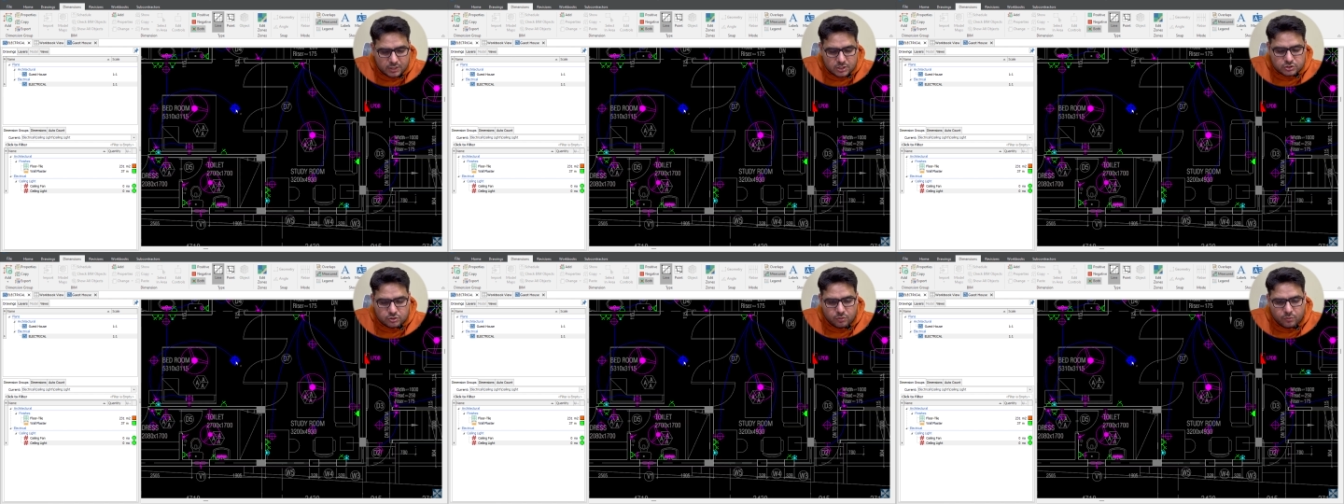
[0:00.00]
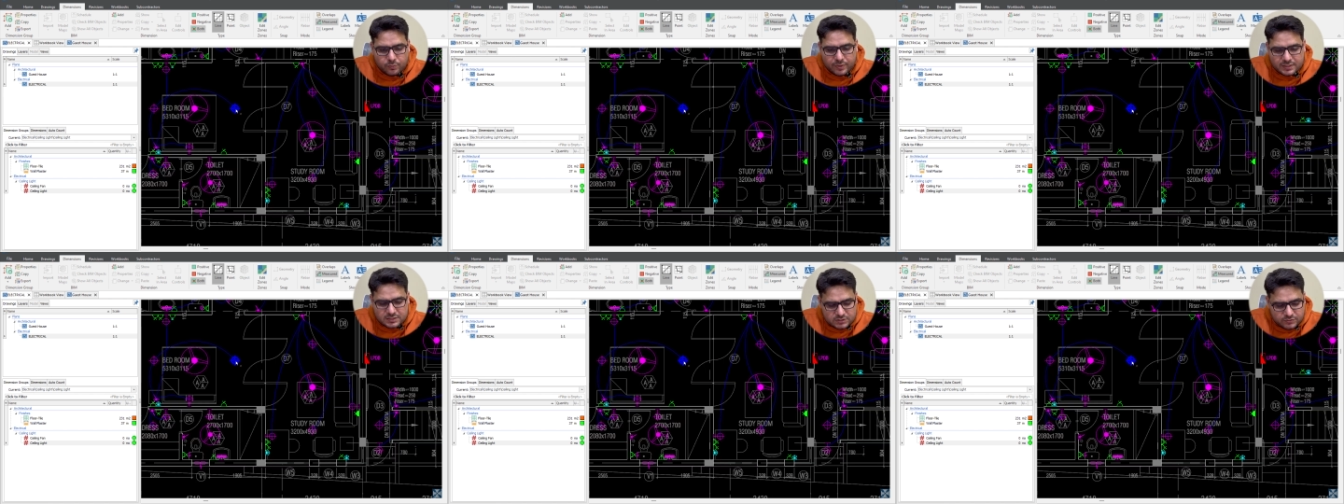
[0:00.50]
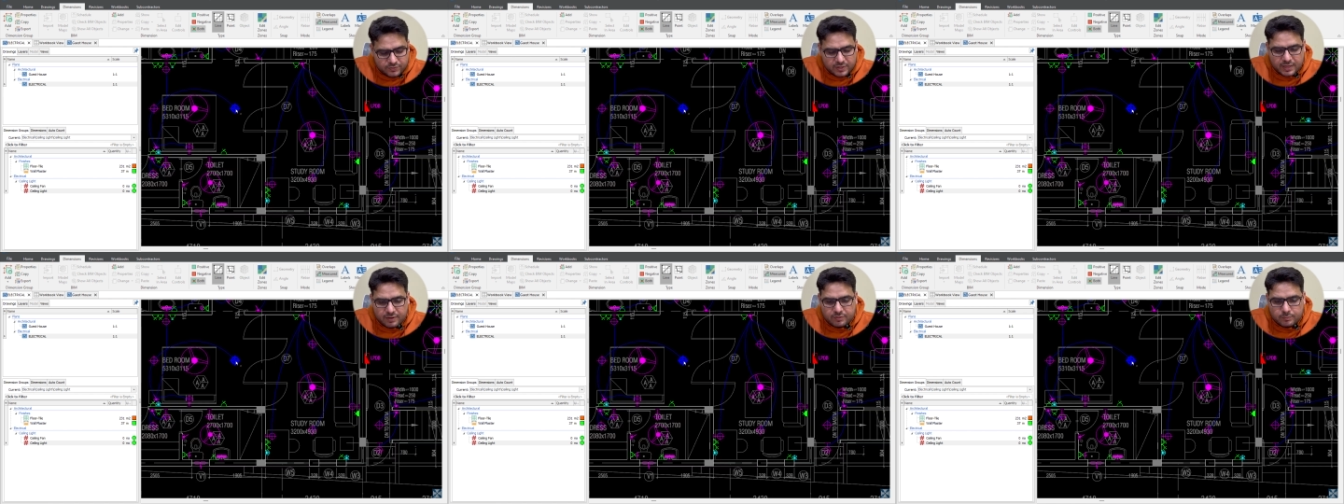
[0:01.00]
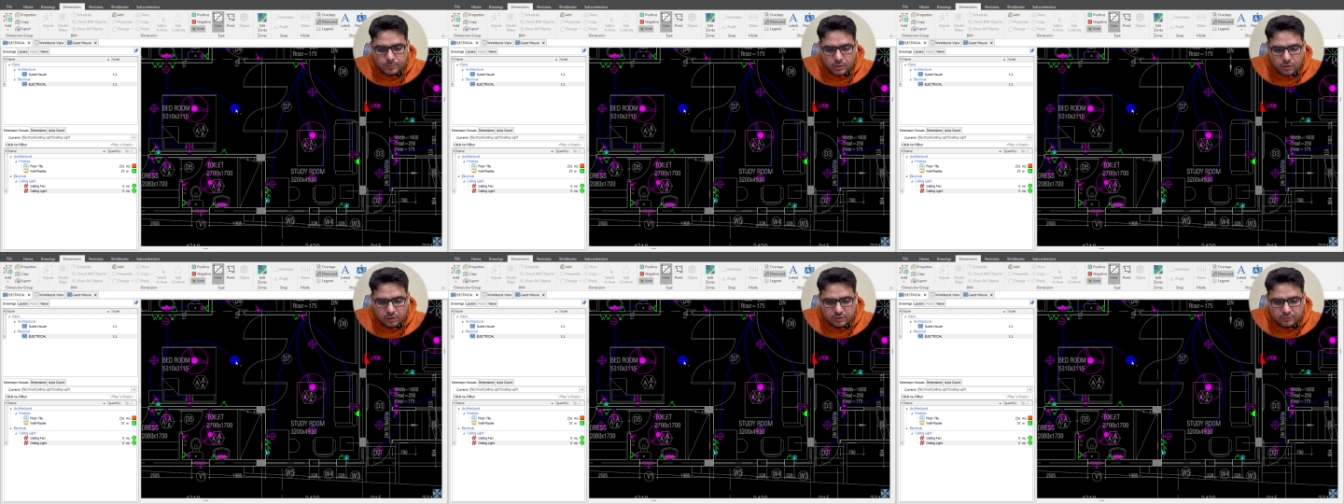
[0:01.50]
so once we have a
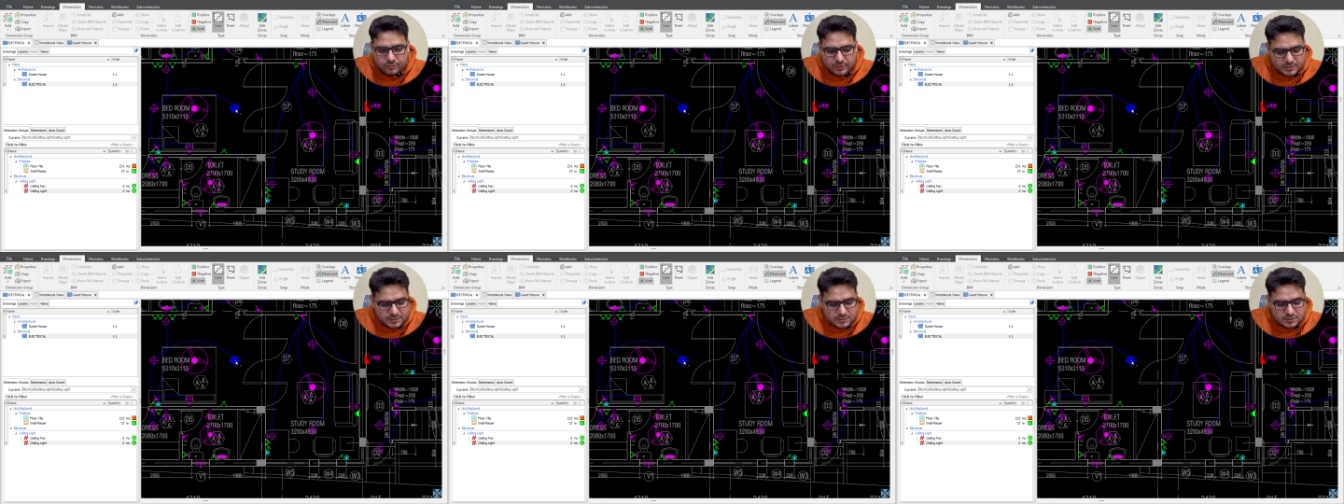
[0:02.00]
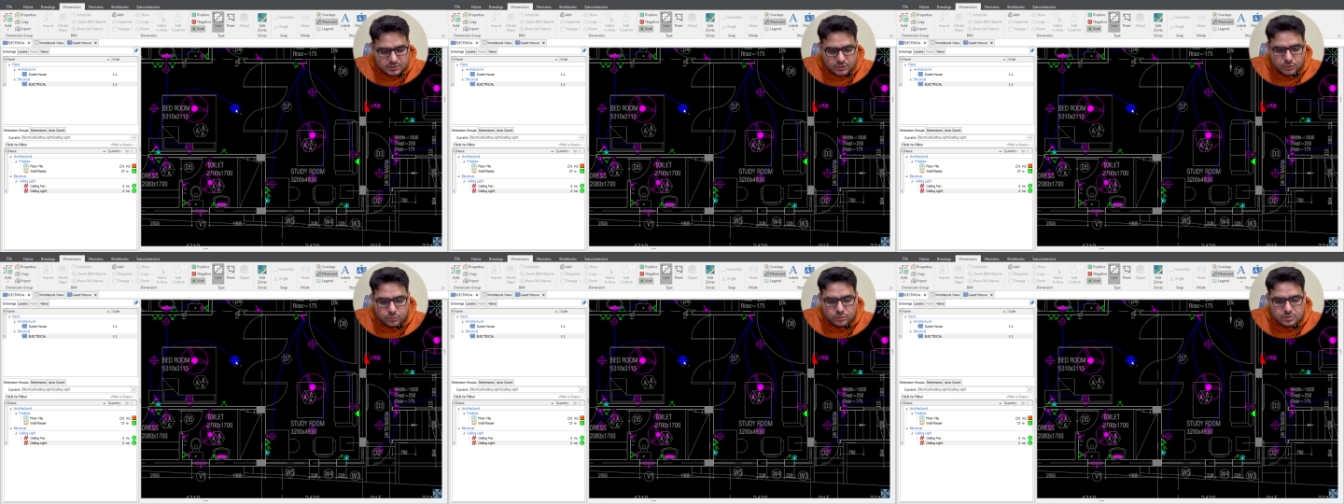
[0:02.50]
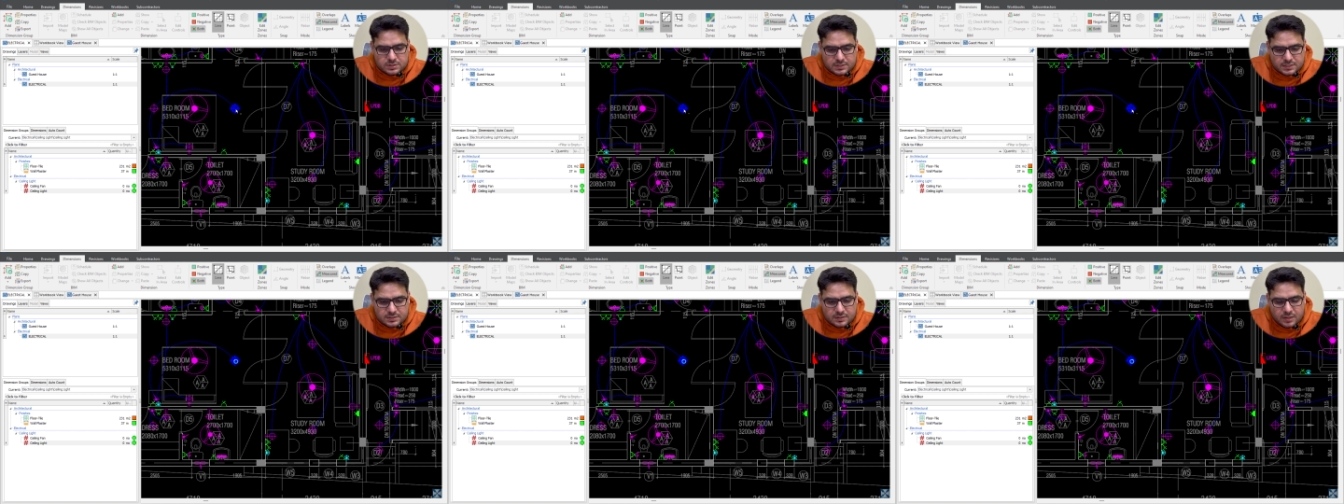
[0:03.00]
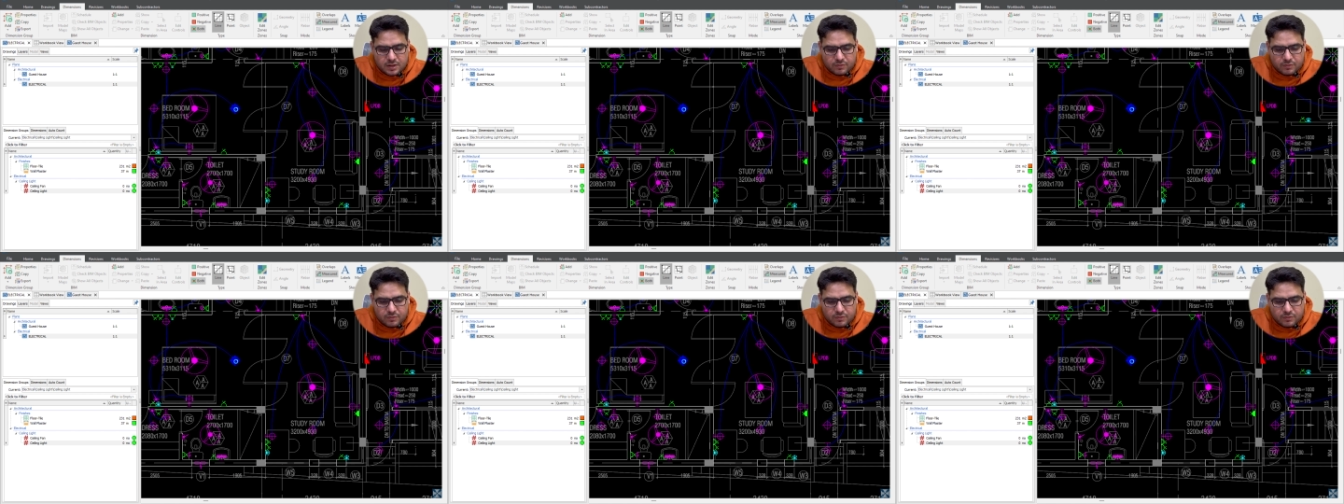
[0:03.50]
block we just use this